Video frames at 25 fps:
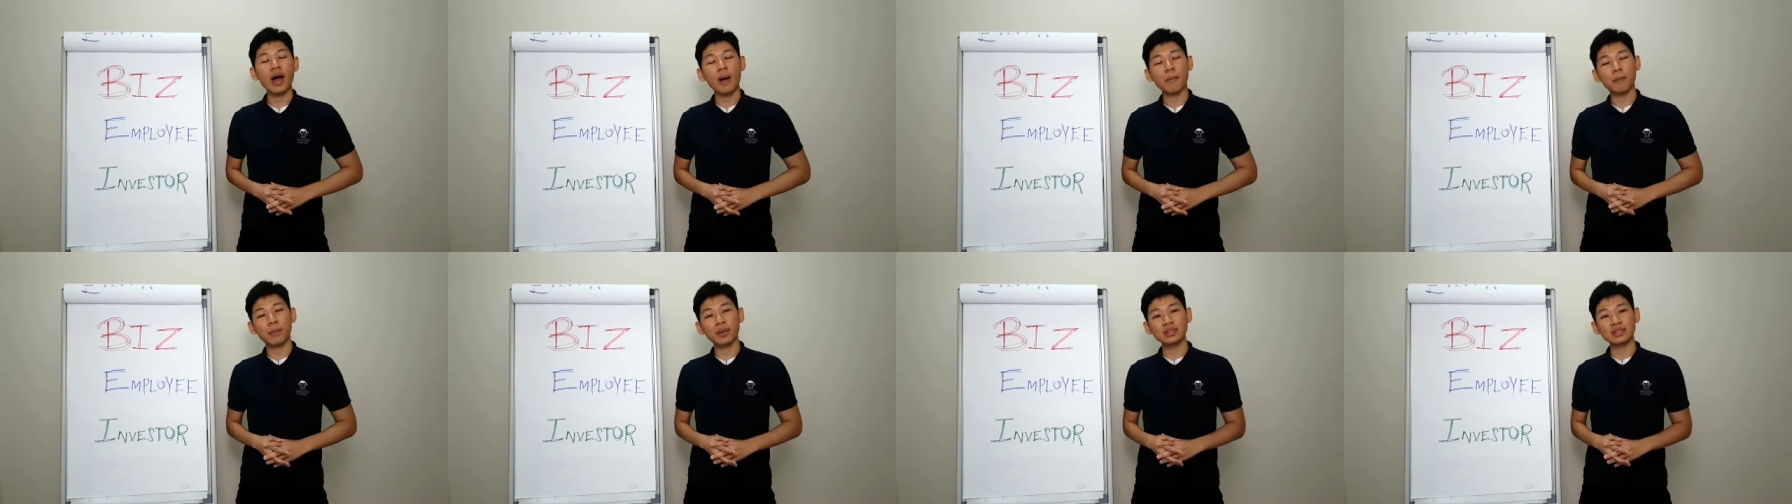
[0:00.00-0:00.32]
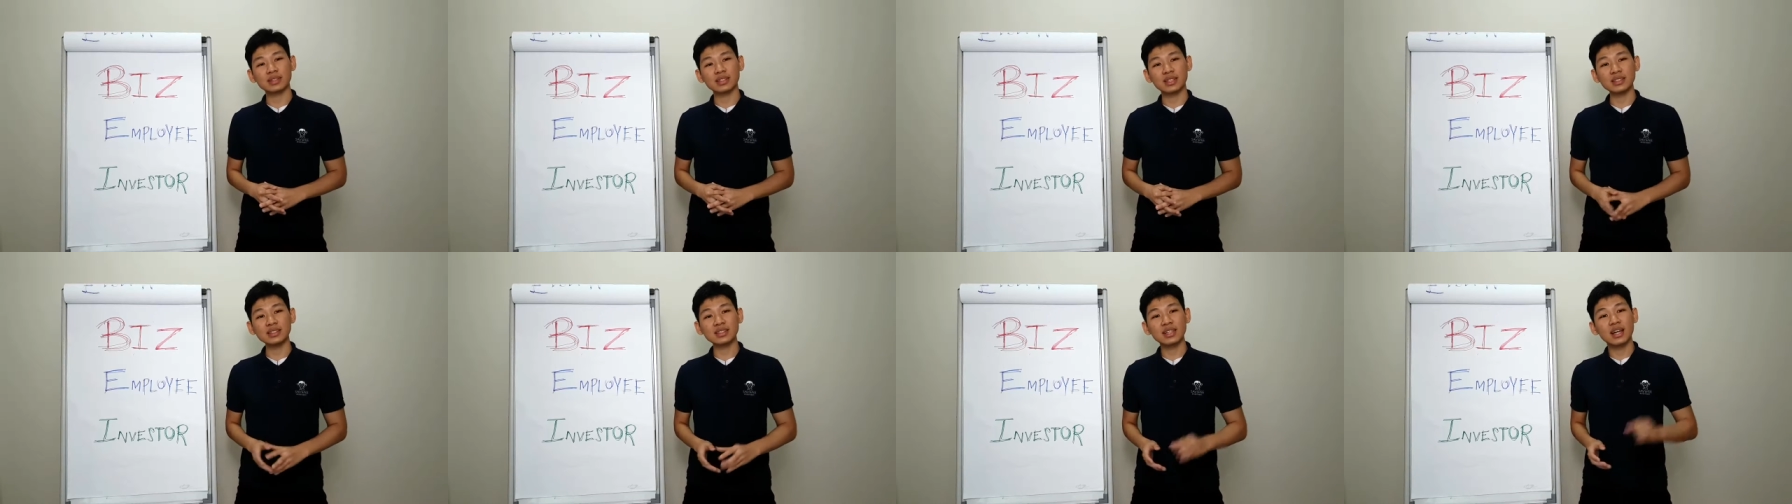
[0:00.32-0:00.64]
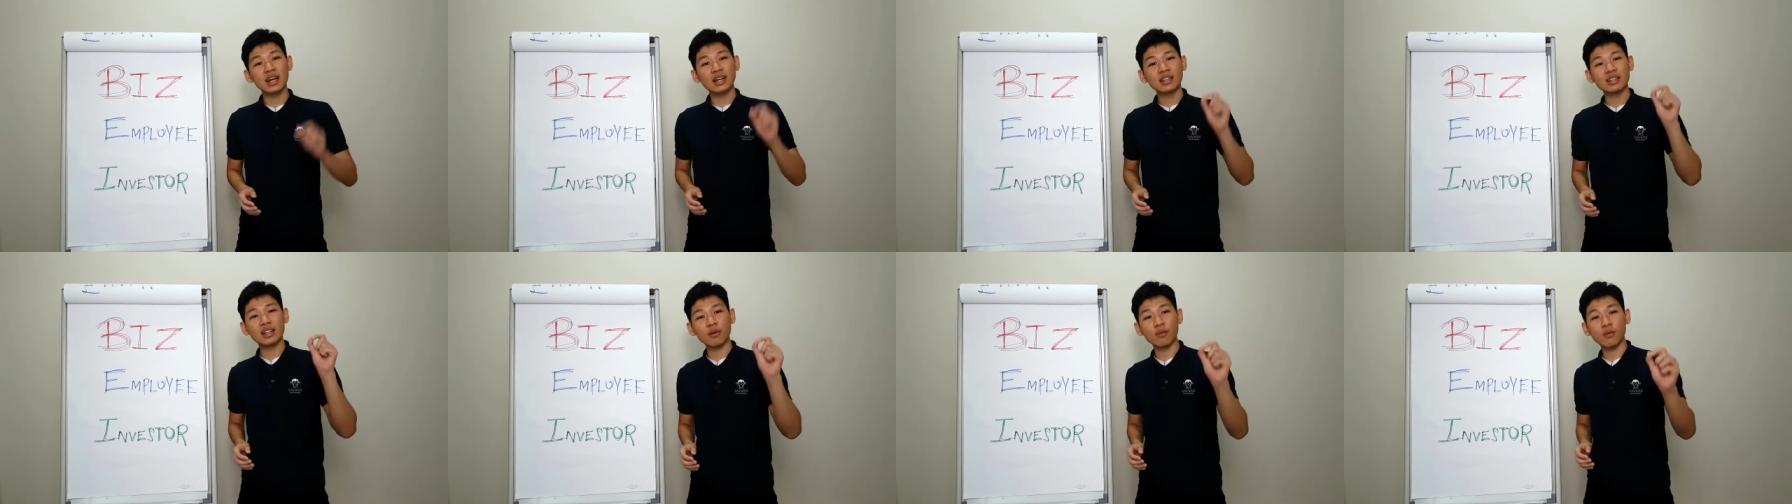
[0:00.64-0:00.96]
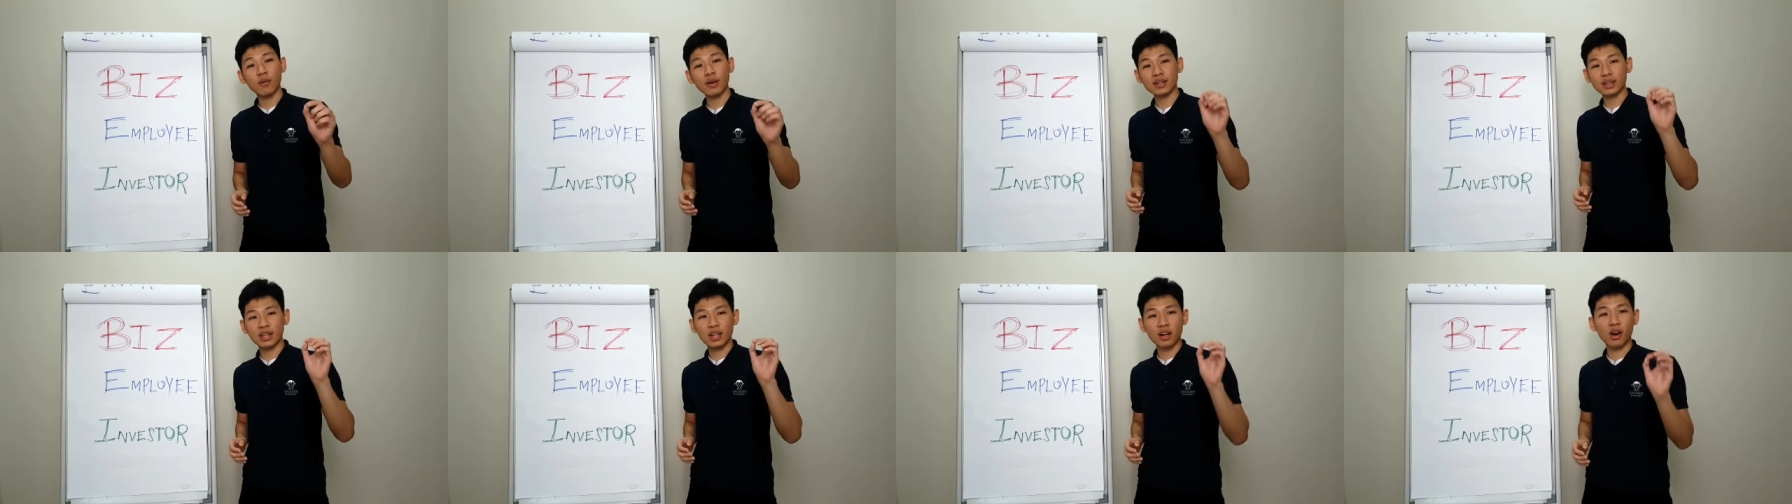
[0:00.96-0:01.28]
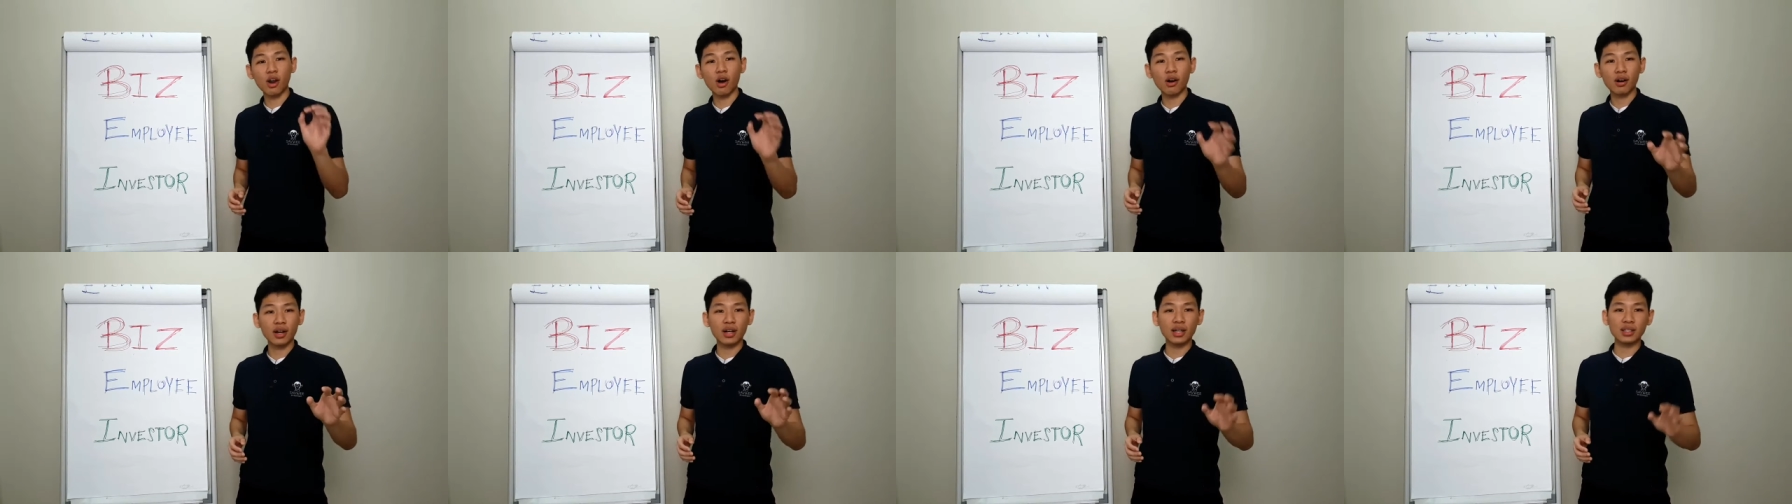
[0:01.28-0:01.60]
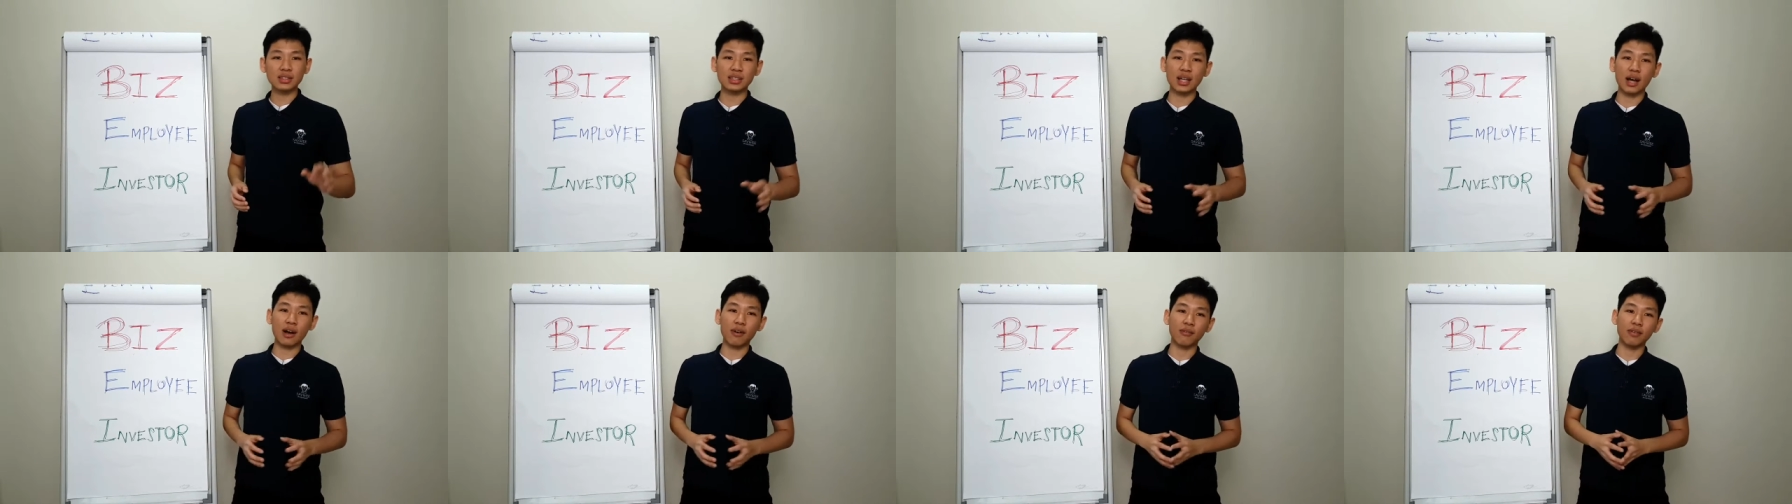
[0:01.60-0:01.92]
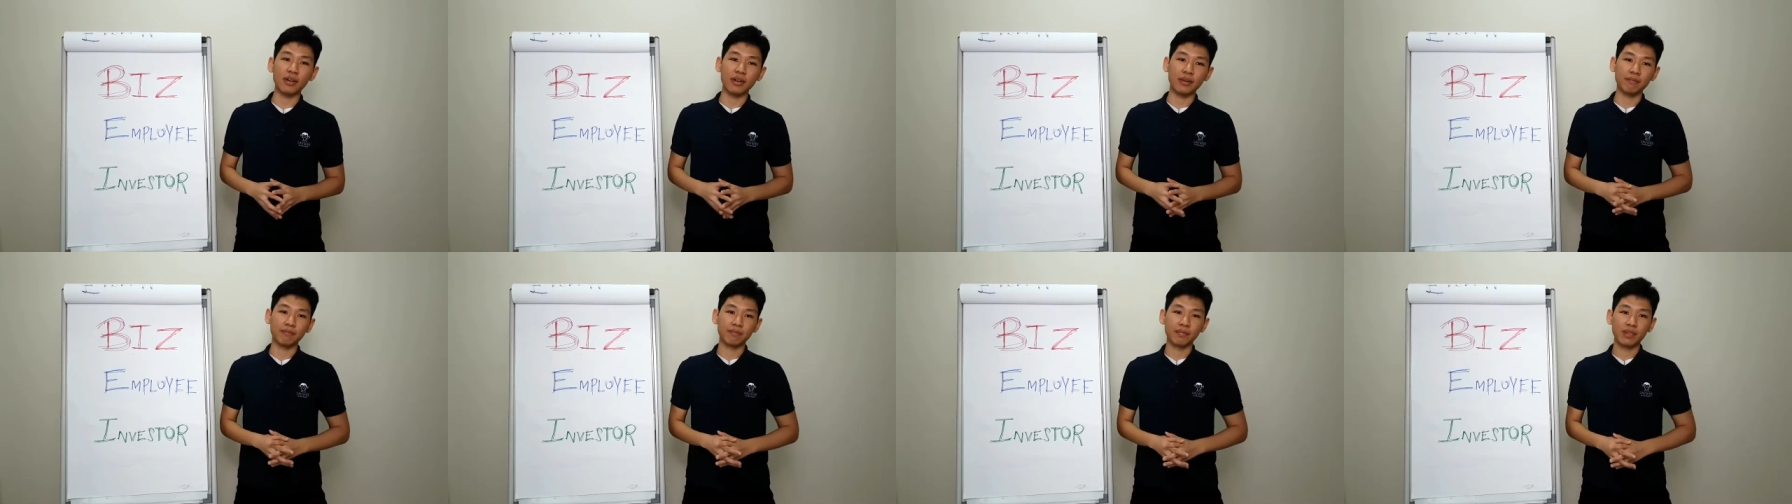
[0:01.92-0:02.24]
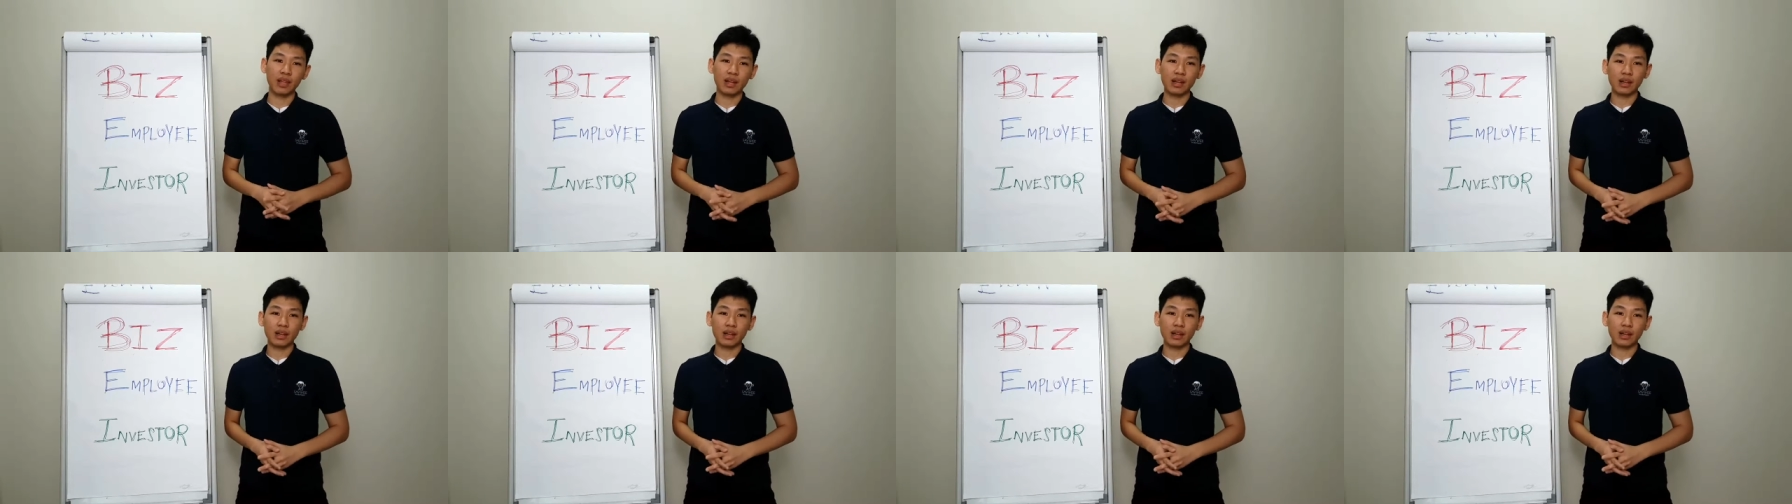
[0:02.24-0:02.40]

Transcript: happens is they work the longest hour.